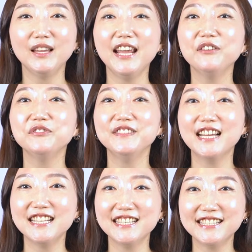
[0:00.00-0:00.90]
If
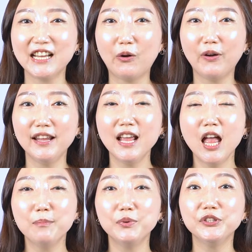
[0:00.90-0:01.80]
necessary,
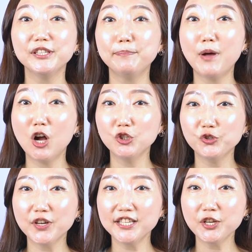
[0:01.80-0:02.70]
put the
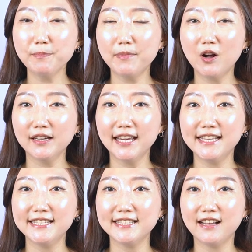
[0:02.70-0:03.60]
punctuation mark
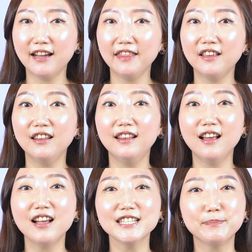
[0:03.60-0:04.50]
inside the
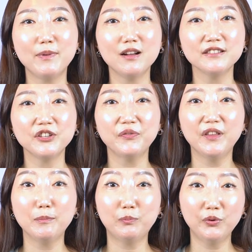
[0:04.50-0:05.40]
last box of
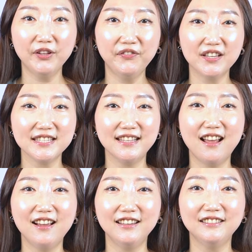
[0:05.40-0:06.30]
the previous
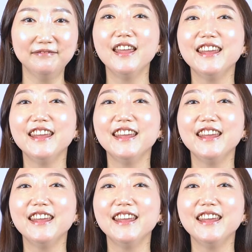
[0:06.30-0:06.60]
line.